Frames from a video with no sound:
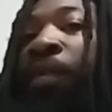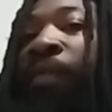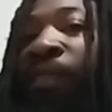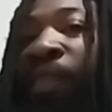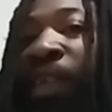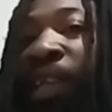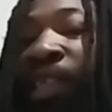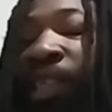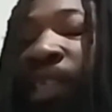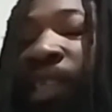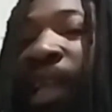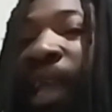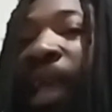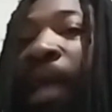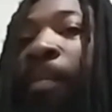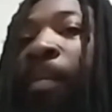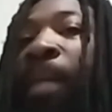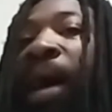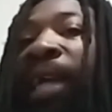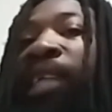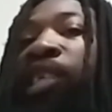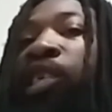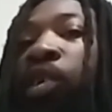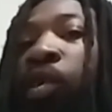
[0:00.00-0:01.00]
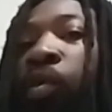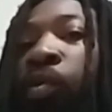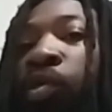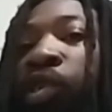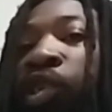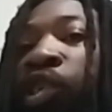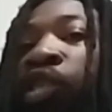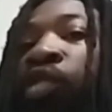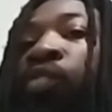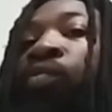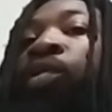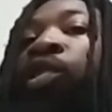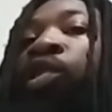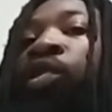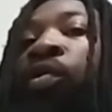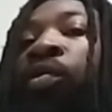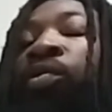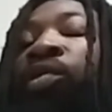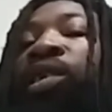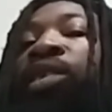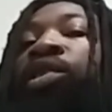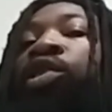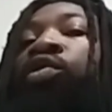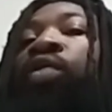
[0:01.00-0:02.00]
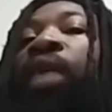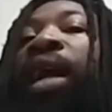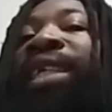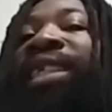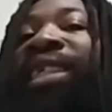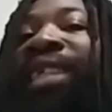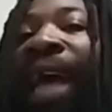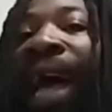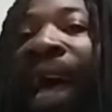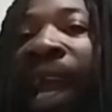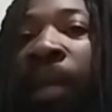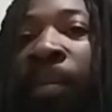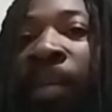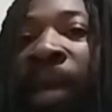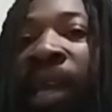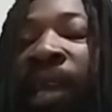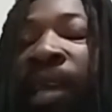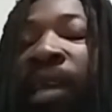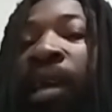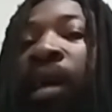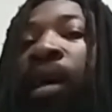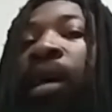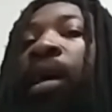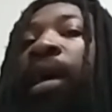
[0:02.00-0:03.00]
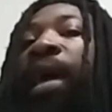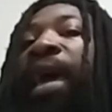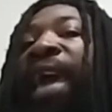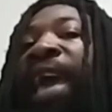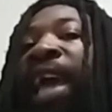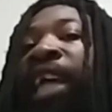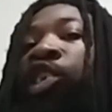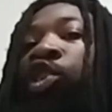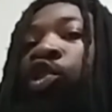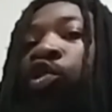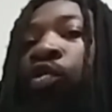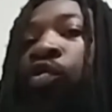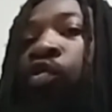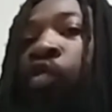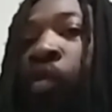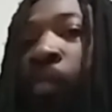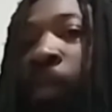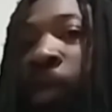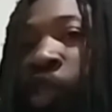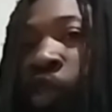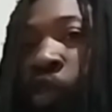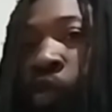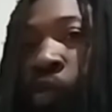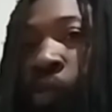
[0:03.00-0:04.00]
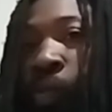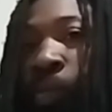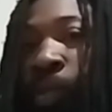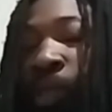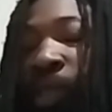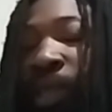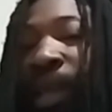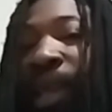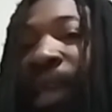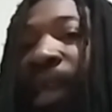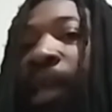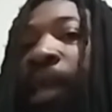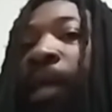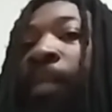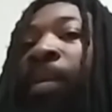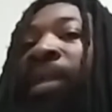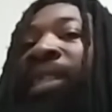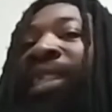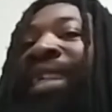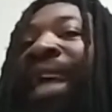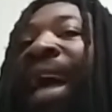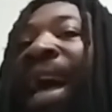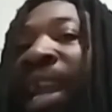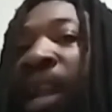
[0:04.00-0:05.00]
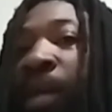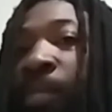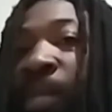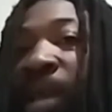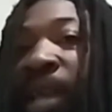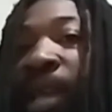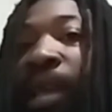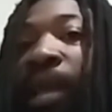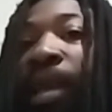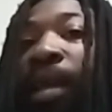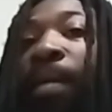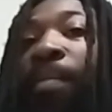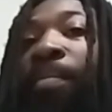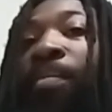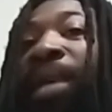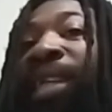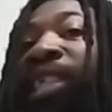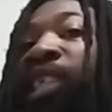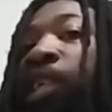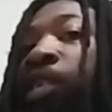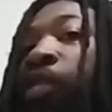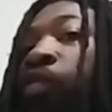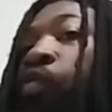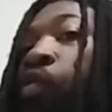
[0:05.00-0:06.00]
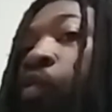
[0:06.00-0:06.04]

division and mitosis results in trisomy, extra chromosomes, and mesonomy, missing